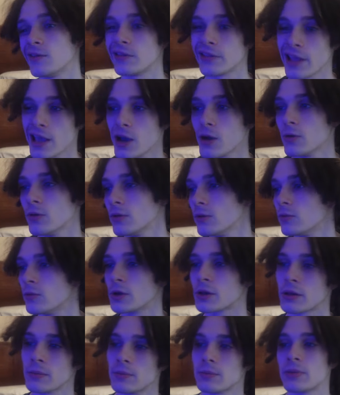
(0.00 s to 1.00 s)
and there
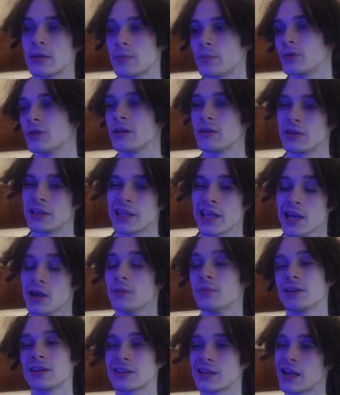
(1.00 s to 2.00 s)
with some people here and there,
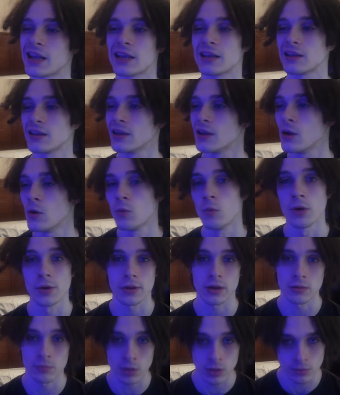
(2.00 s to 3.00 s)
but it's like
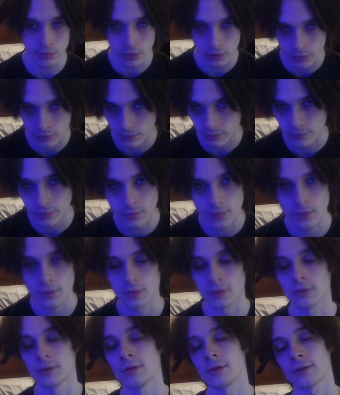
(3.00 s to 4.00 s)
once in a blue moon.
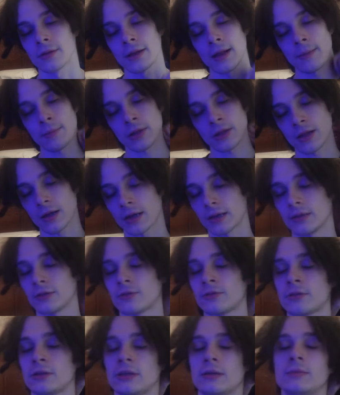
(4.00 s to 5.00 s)
You know, then I'm stuck in the
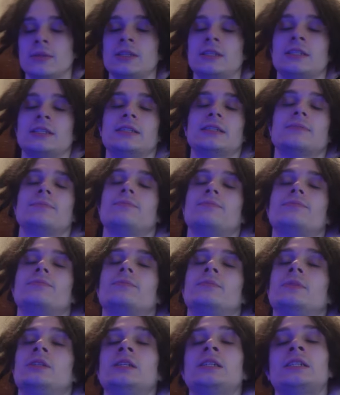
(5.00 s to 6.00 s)
crib. This shit,
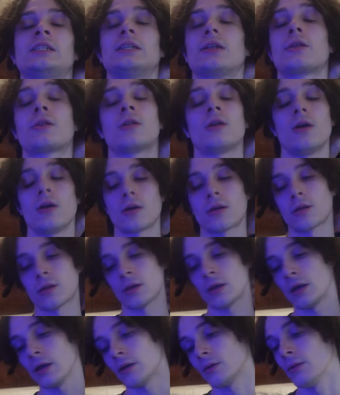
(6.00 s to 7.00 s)
this shit
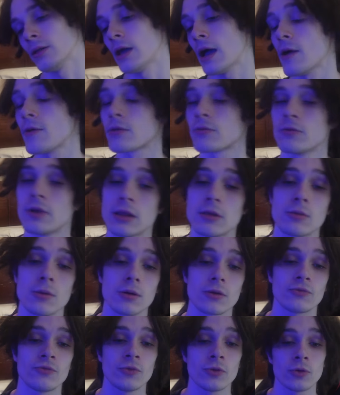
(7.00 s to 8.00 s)
sucks. I ain't gonna lie. I was really
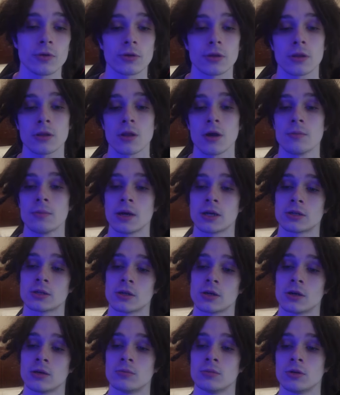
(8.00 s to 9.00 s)
looking forward to start my
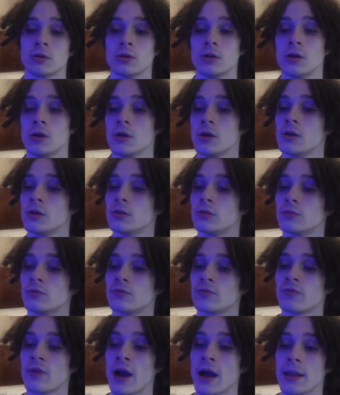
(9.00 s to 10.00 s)
job, but
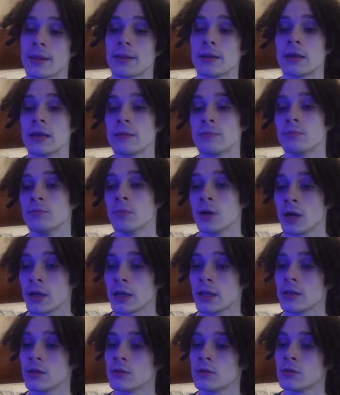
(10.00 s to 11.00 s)
finally get
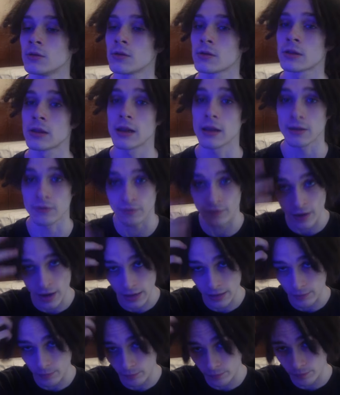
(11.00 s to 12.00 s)
money. You know what I'm saying? I can
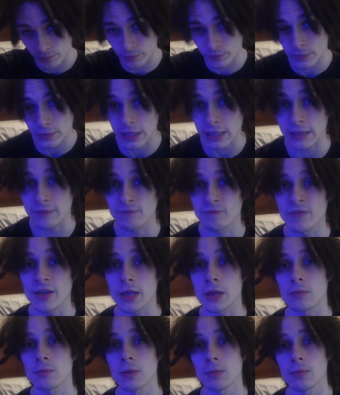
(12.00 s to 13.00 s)
finally
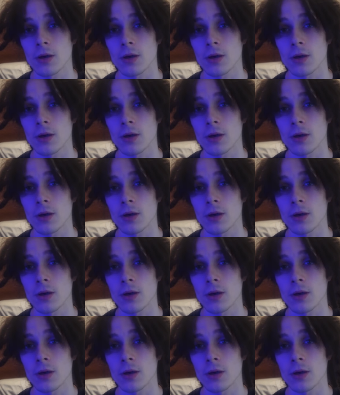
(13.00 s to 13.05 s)
fix my